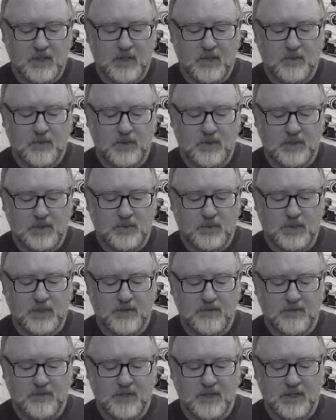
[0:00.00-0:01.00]

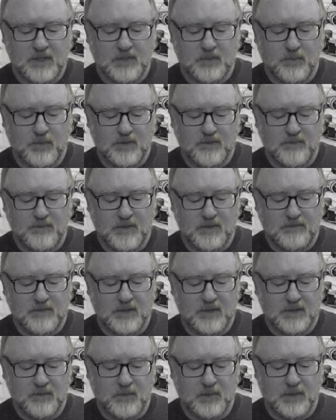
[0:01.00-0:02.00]
1/25th, 1/50th,